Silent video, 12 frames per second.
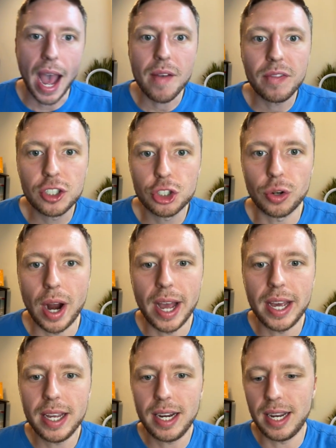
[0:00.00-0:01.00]
I've
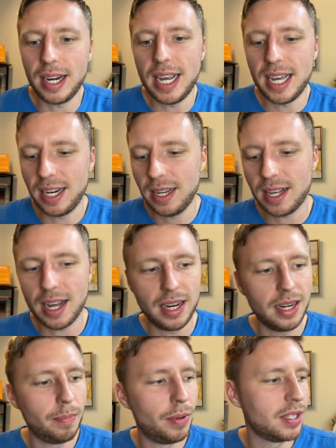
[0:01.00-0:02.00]
tried, and Anna
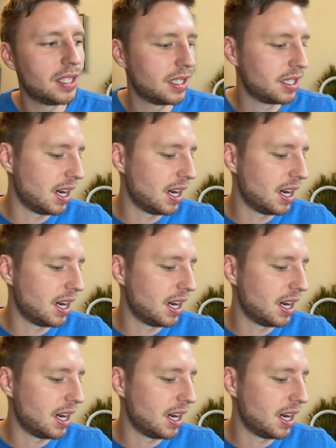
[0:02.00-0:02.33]
kind of puts a